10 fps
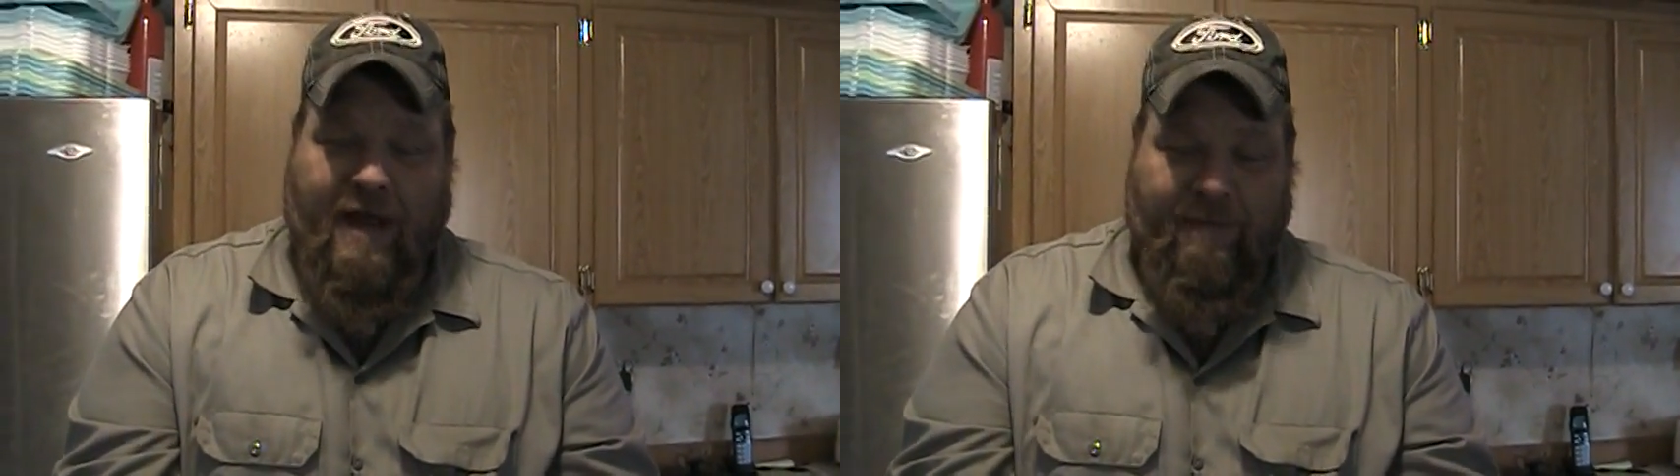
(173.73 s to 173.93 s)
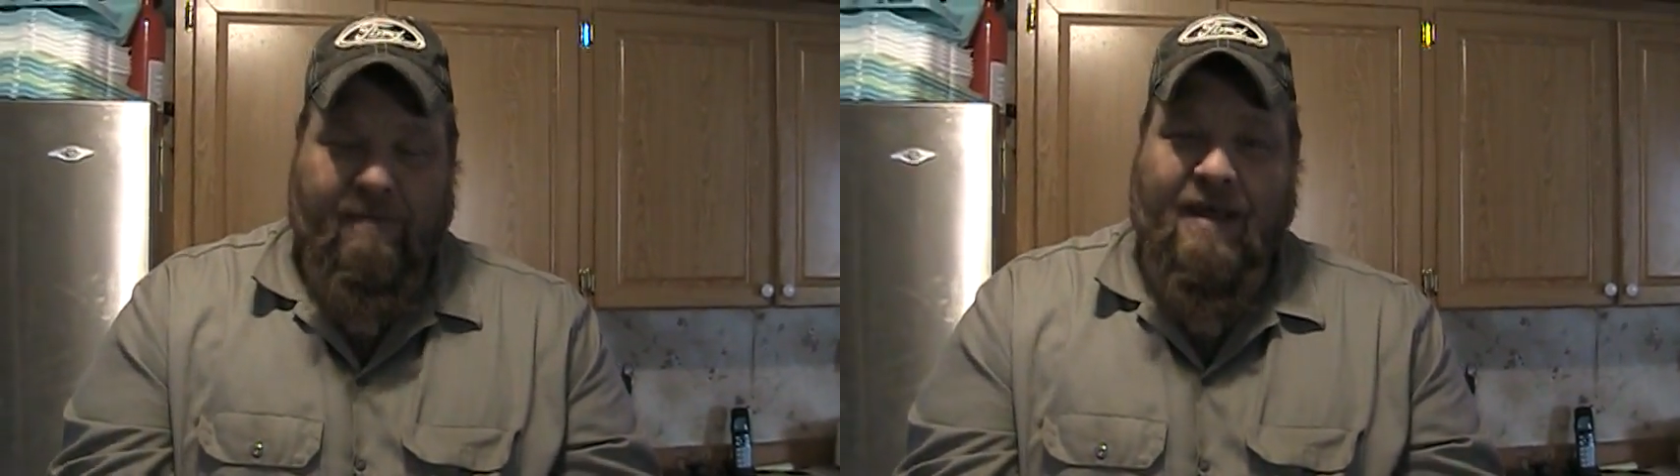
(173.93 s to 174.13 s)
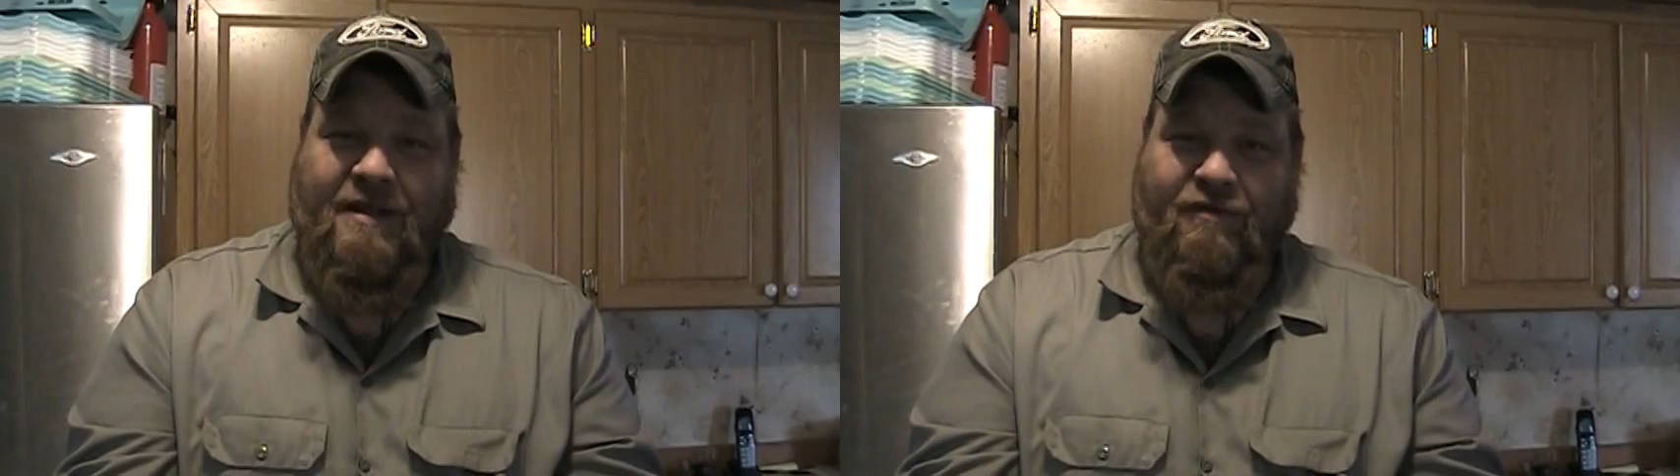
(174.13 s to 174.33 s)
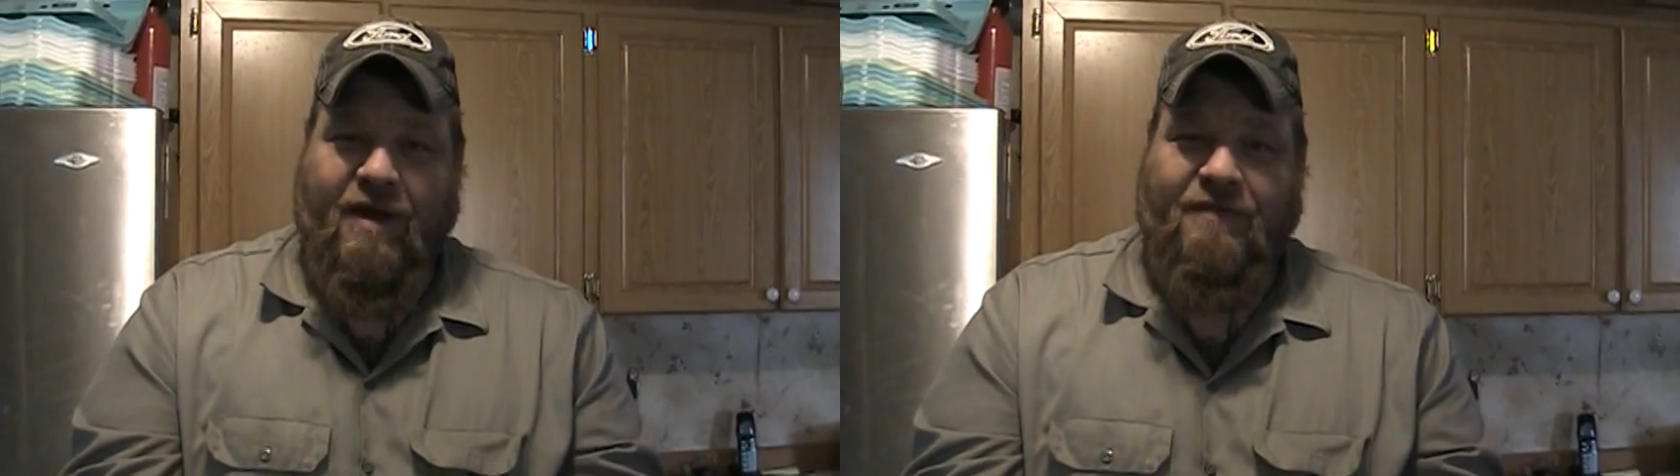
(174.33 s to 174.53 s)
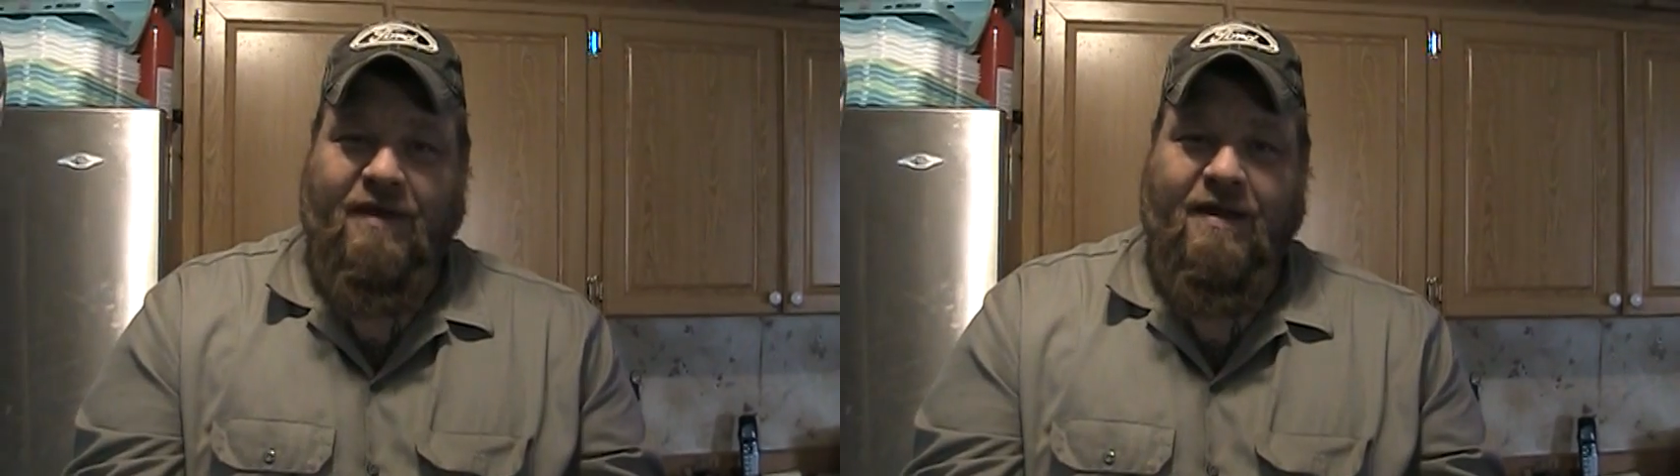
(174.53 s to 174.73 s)
and we make the
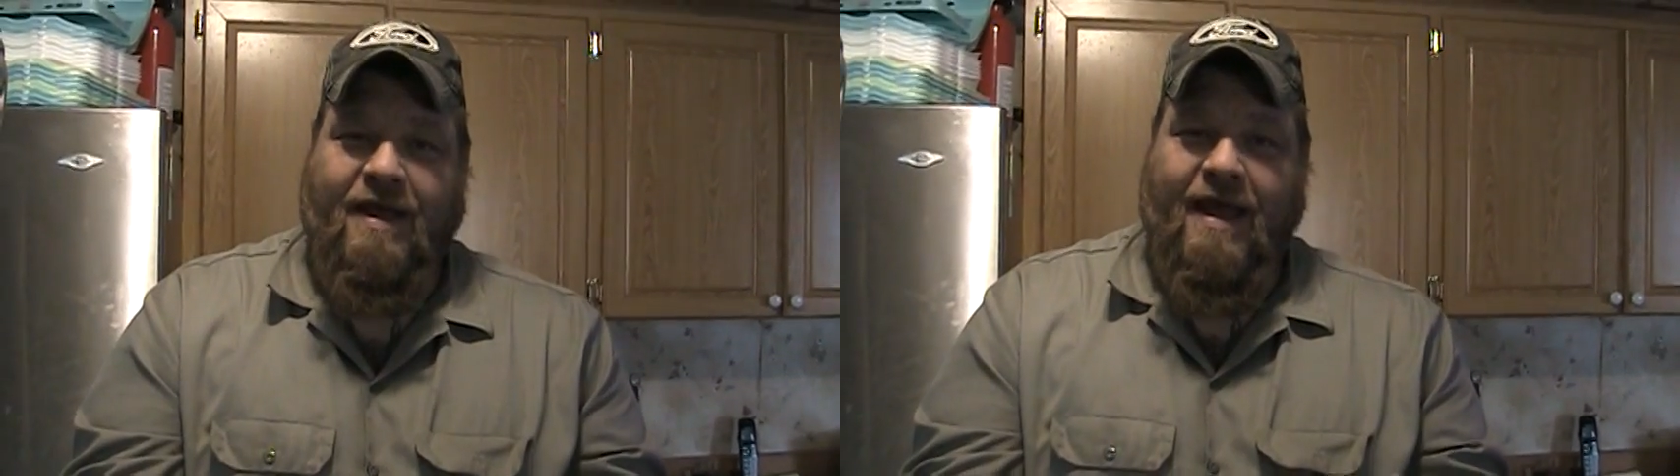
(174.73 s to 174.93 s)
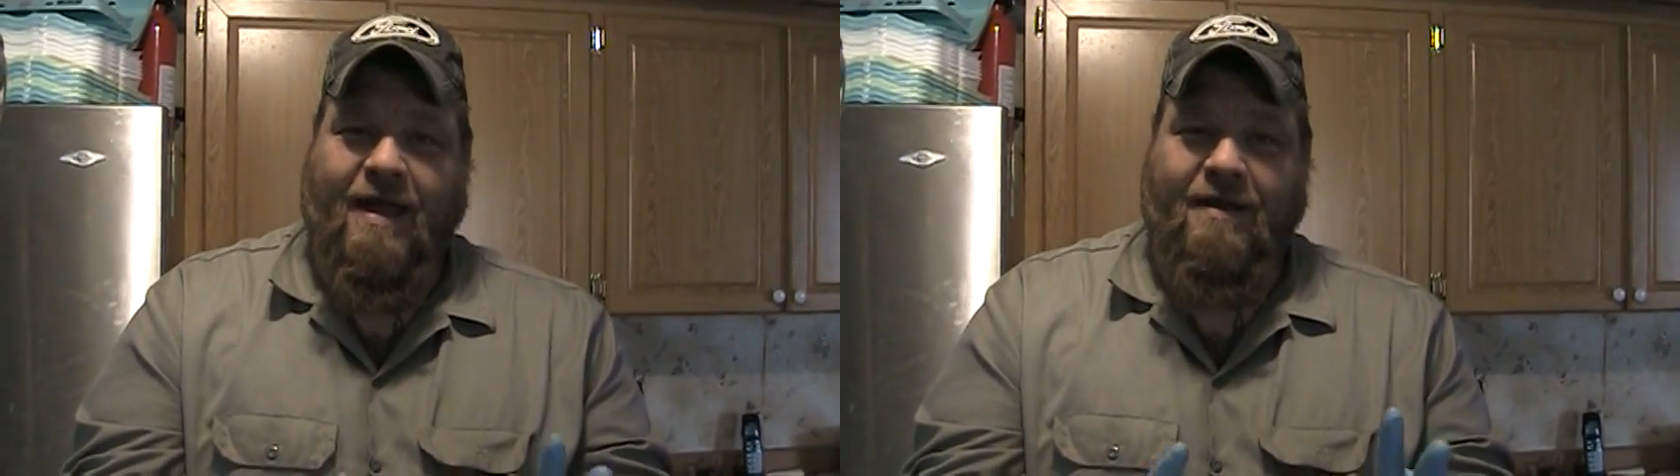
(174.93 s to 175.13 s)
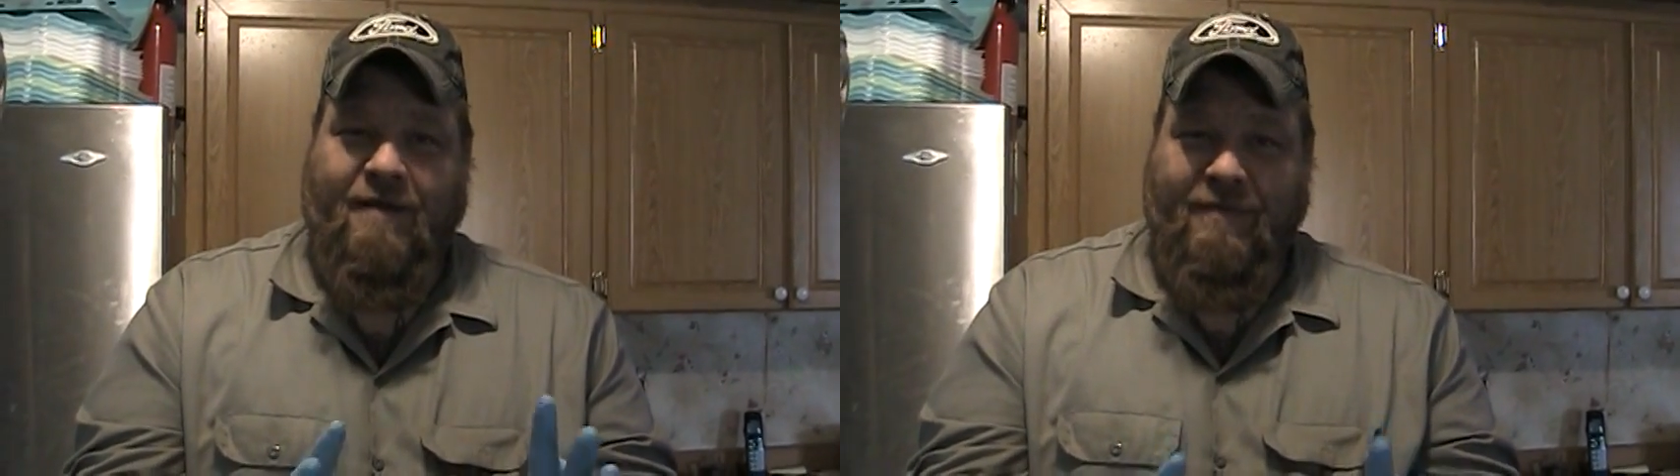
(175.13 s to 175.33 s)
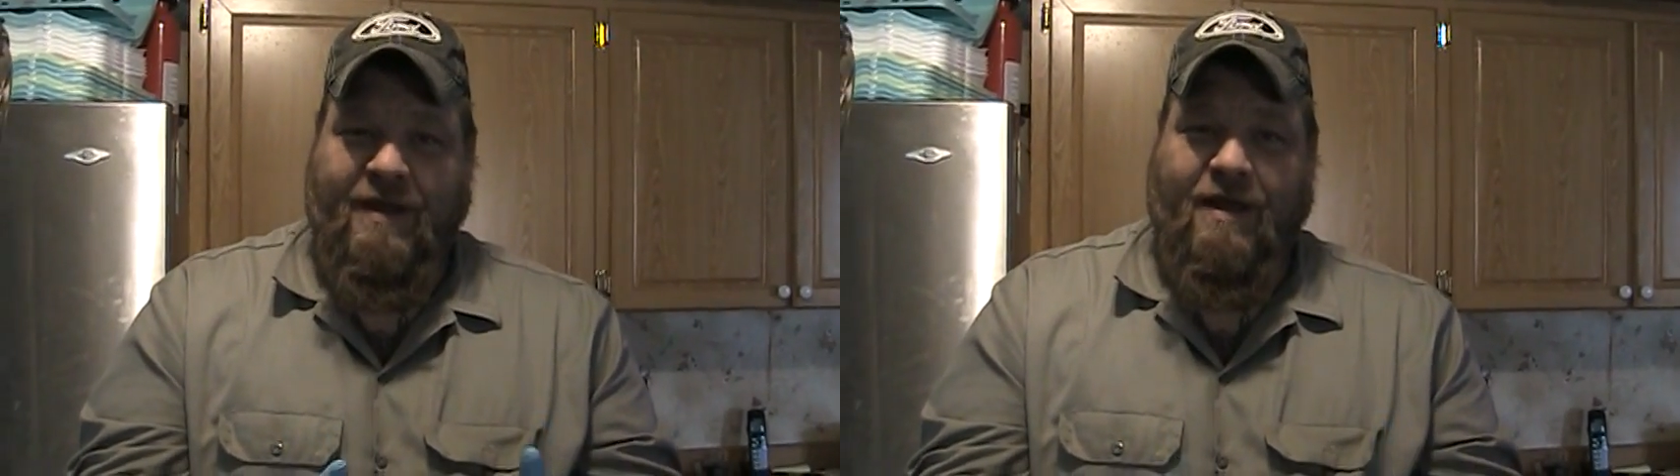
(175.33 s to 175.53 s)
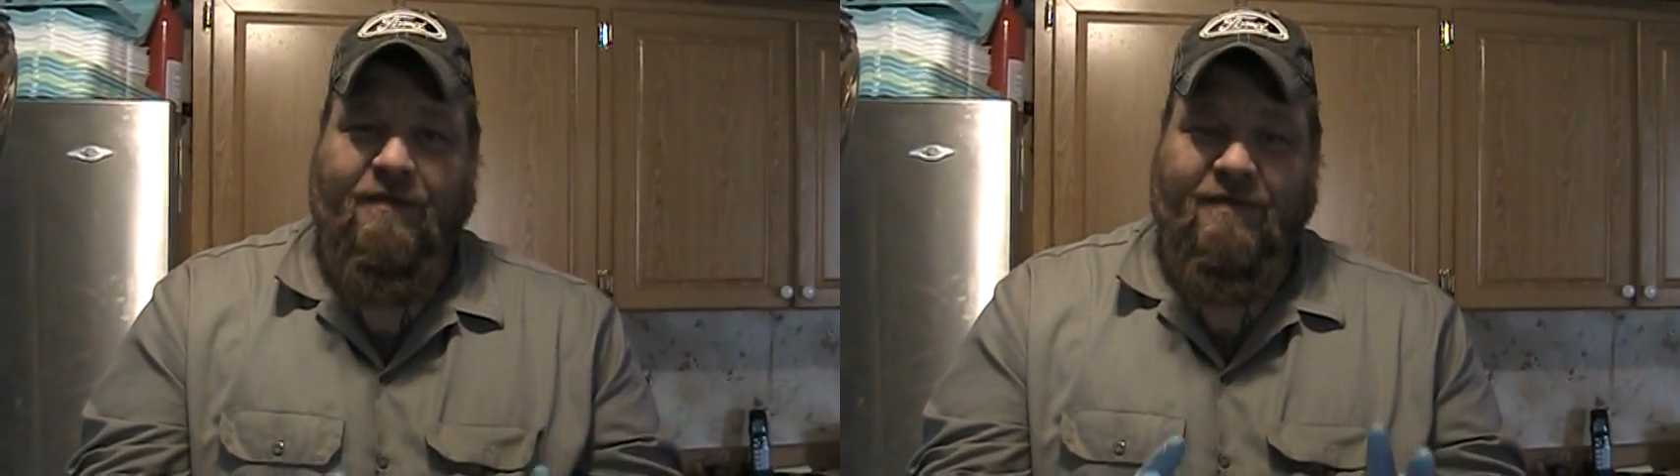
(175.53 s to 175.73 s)
dressing and everything
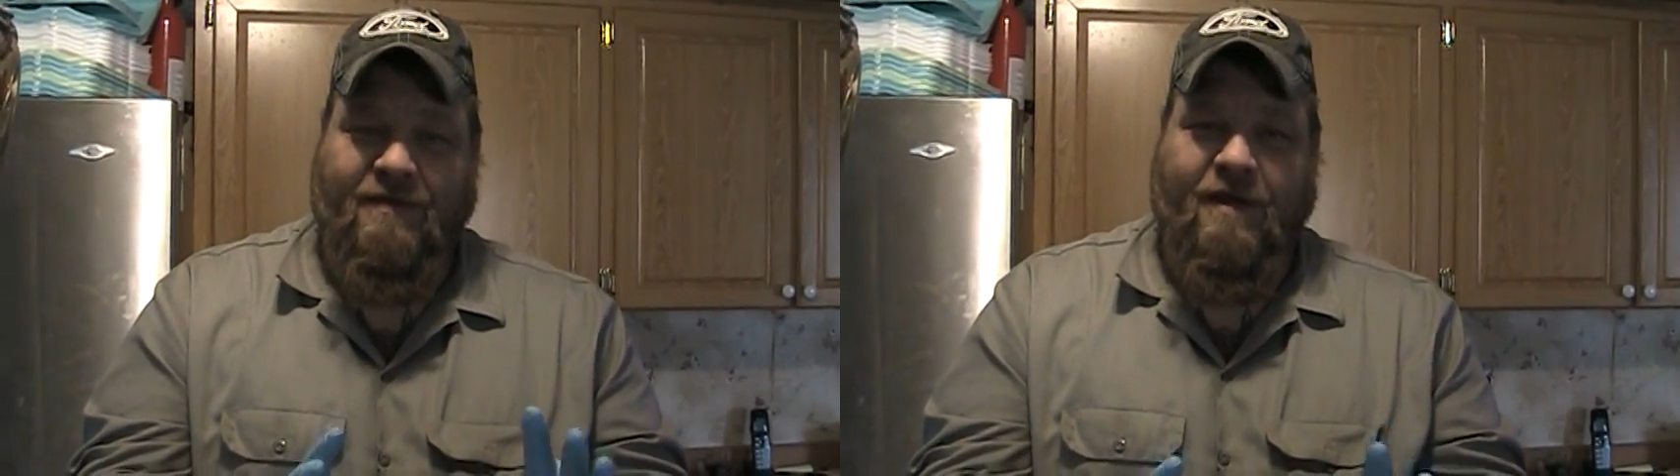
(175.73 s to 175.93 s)
else the,